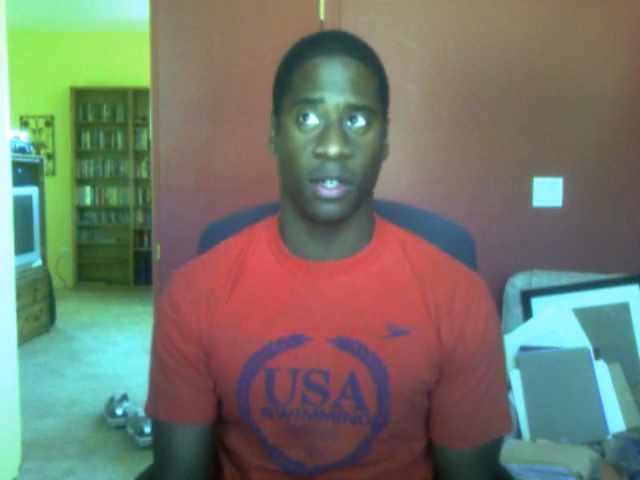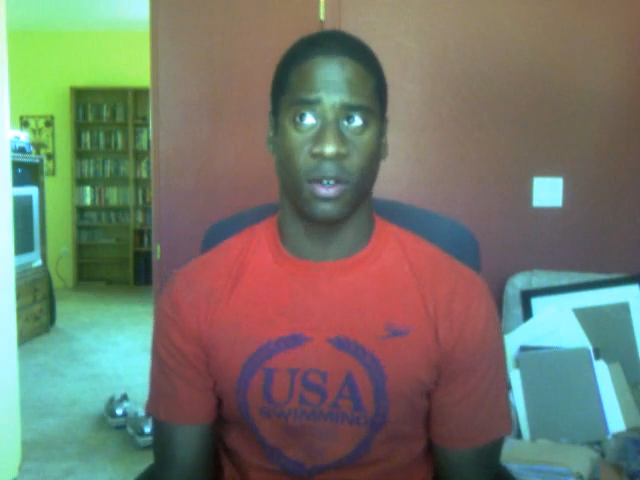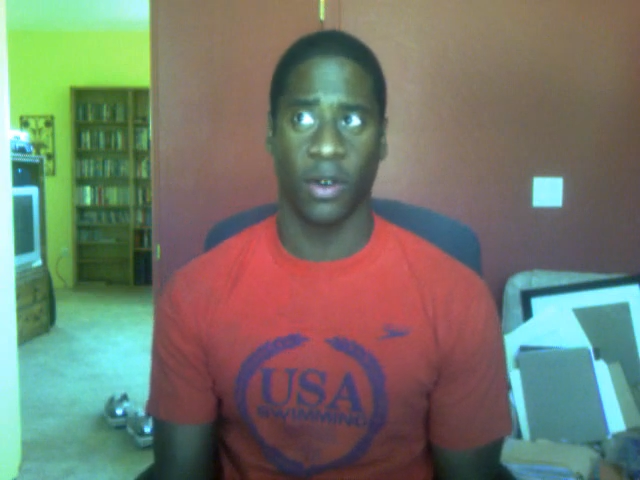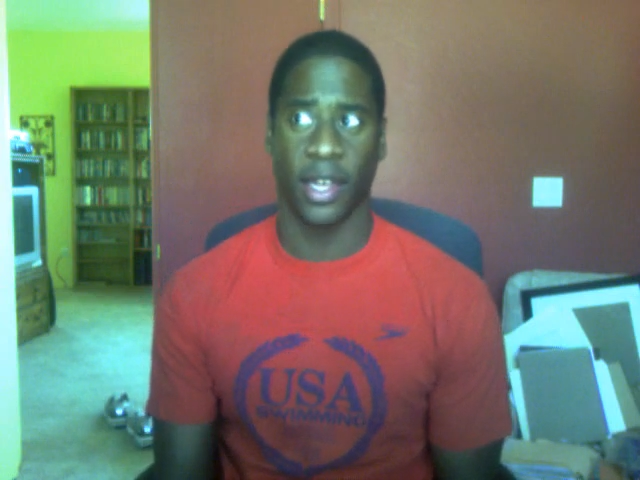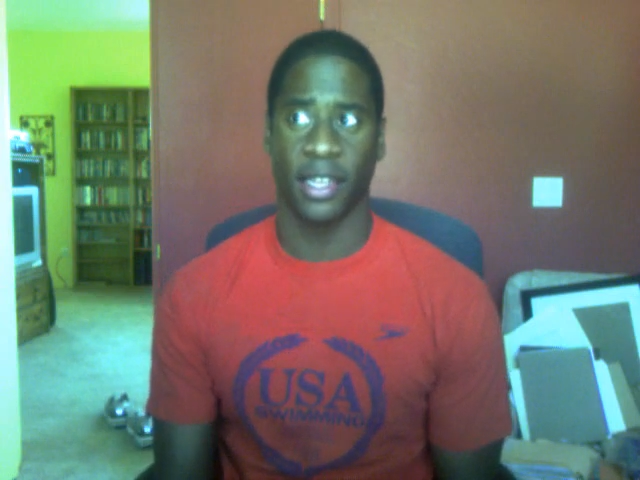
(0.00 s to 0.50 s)

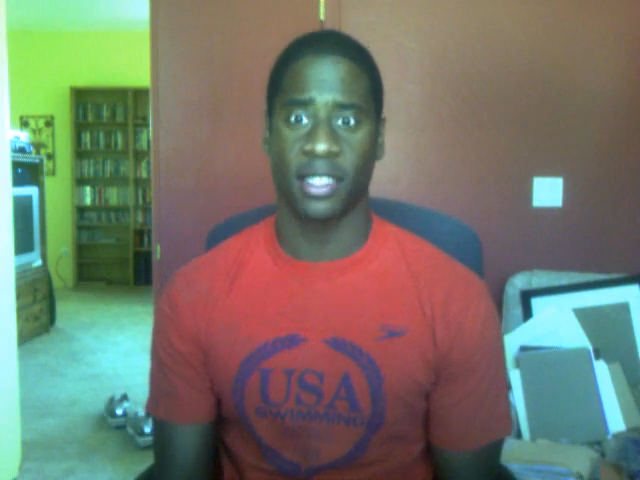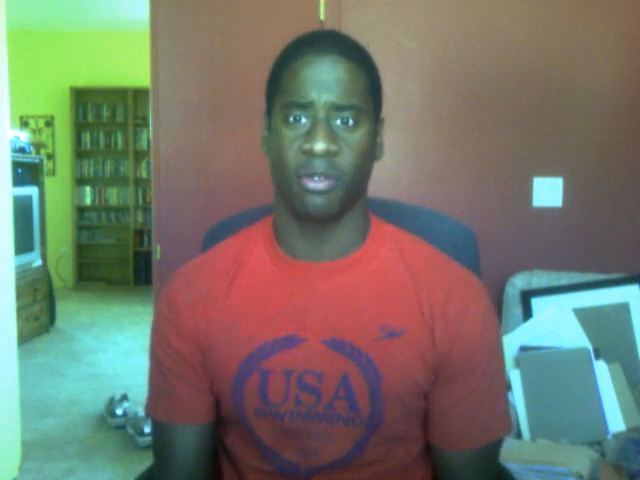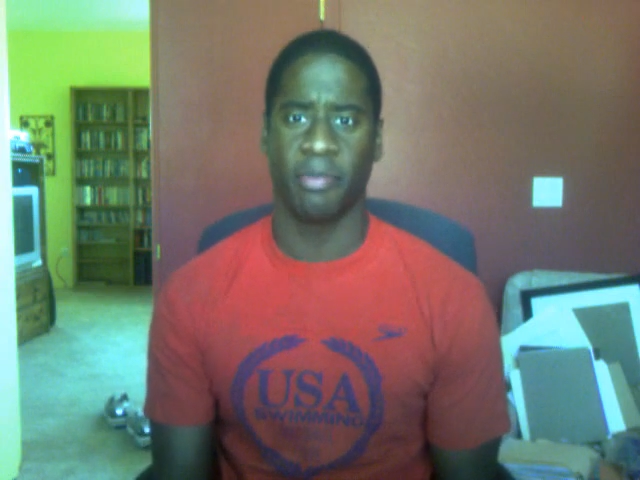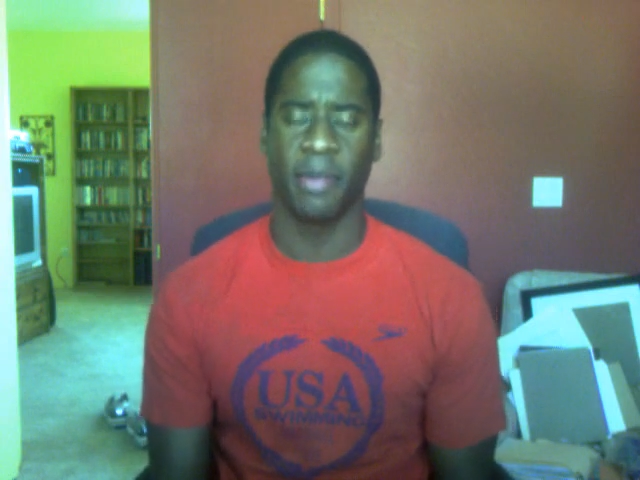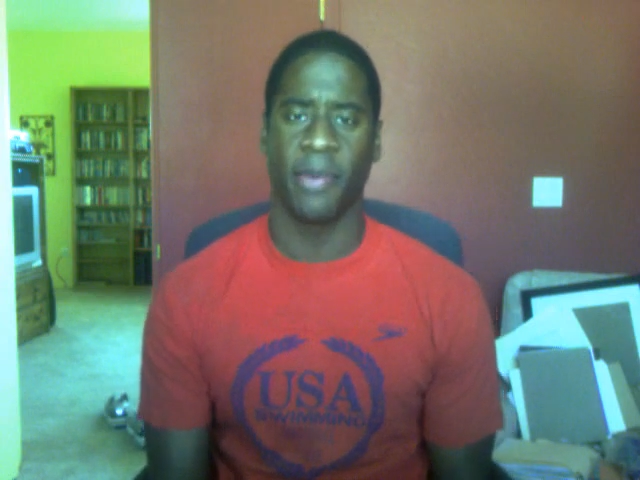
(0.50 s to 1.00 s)
I guess
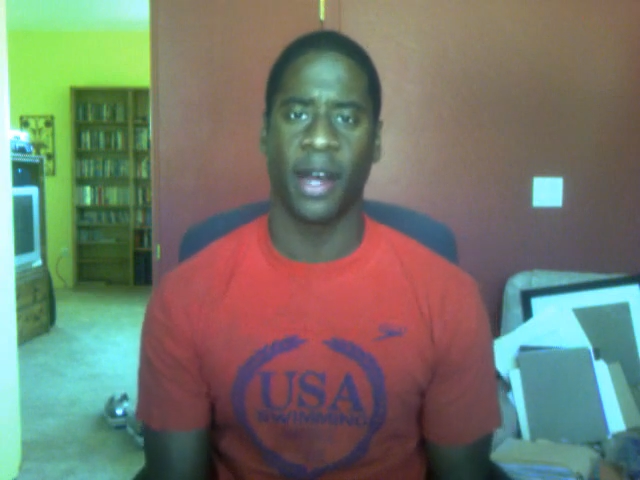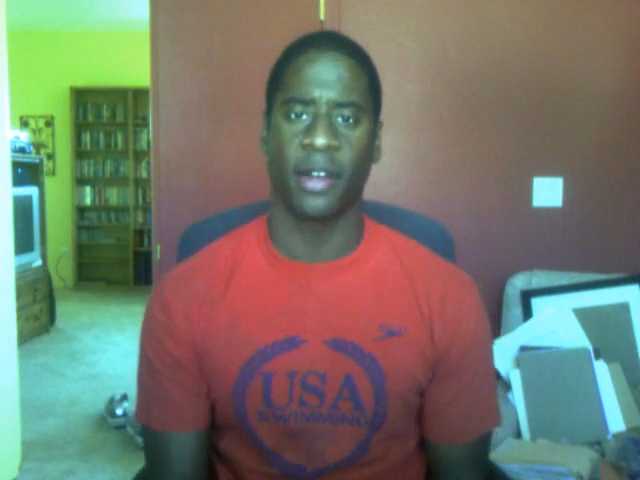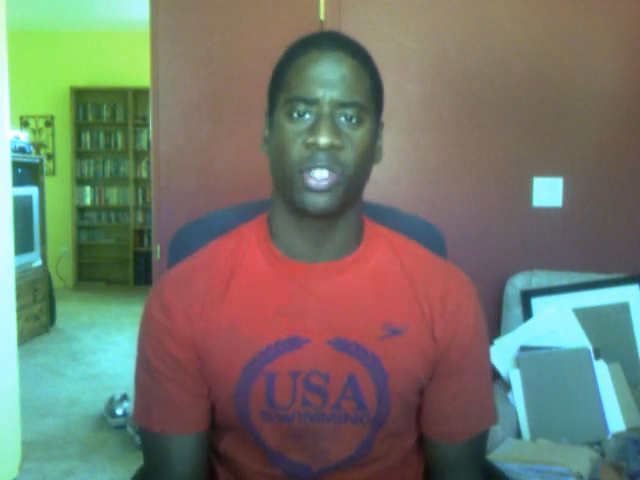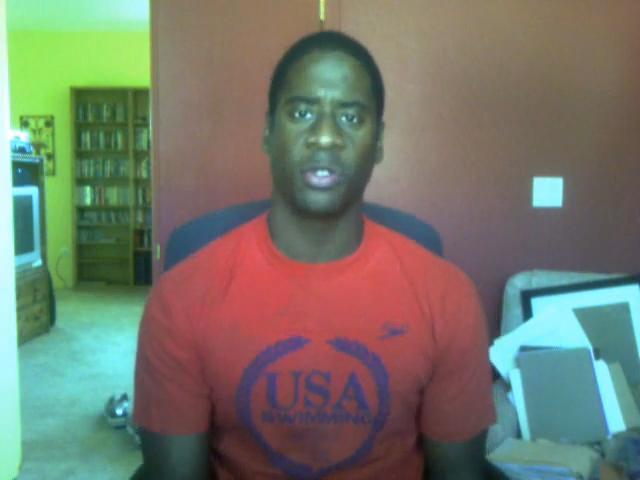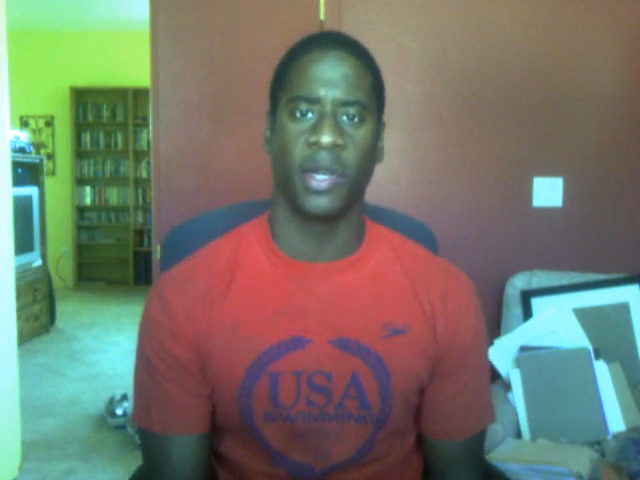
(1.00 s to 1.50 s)
it would be
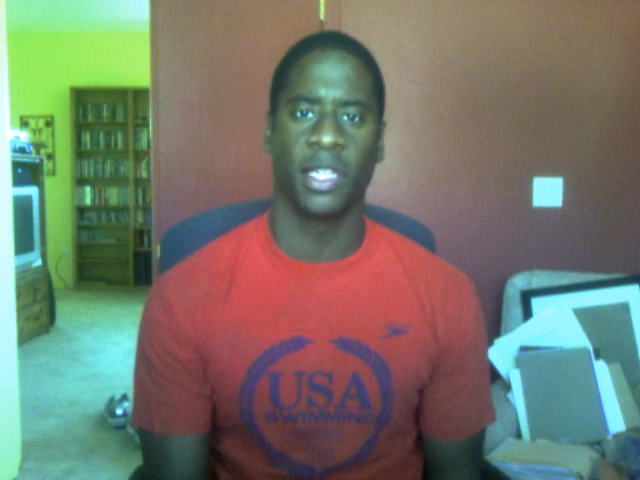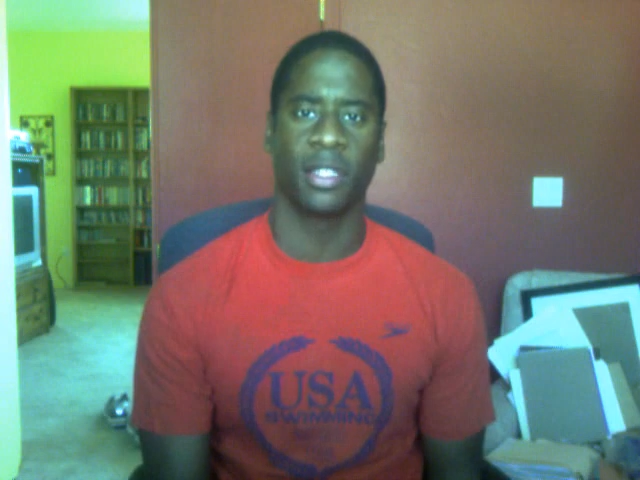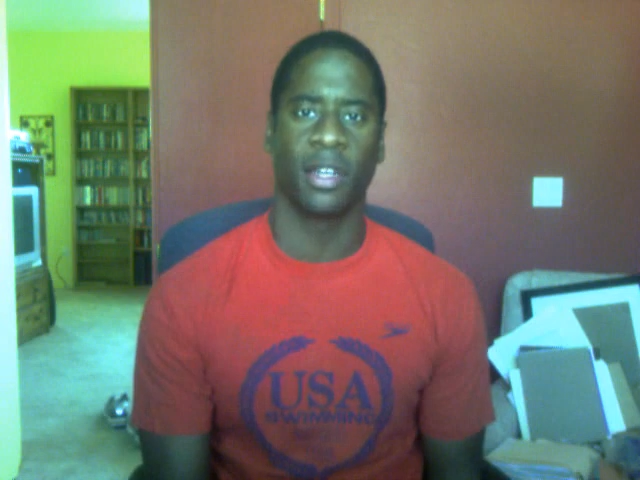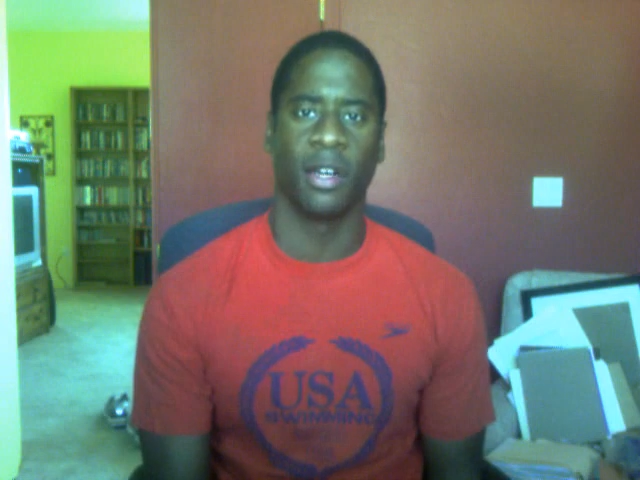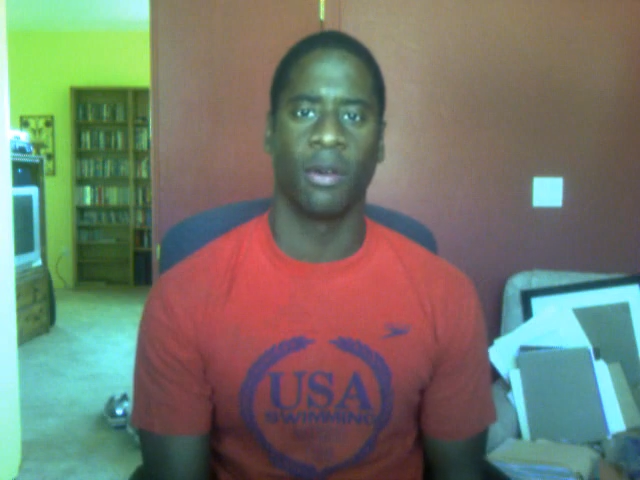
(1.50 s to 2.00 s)
about 2
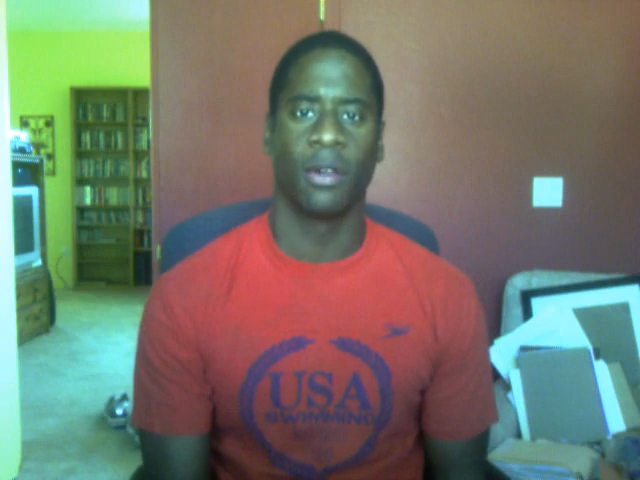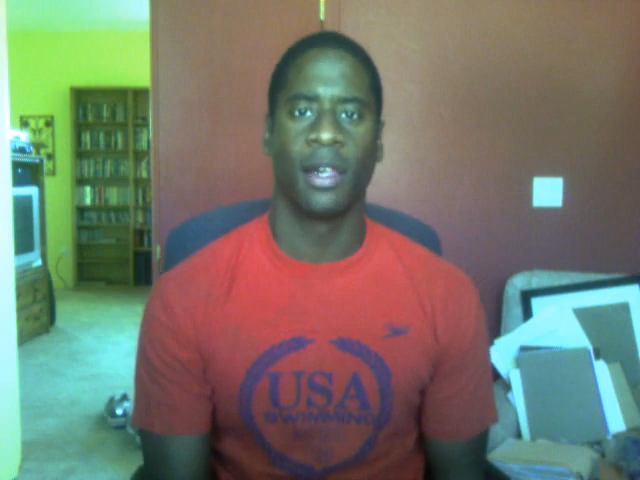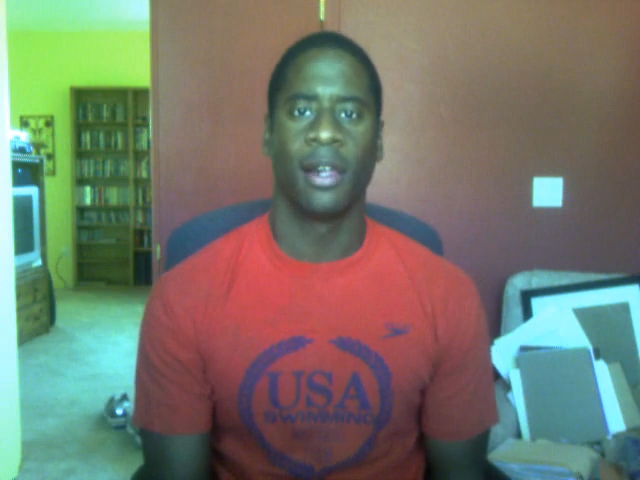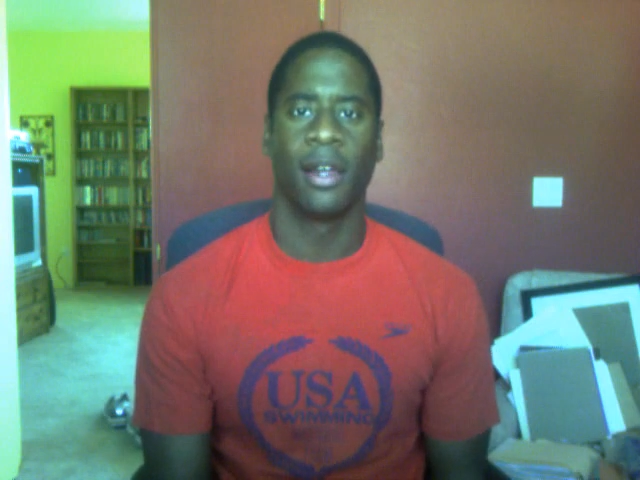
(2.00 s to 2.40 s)
weeks ago.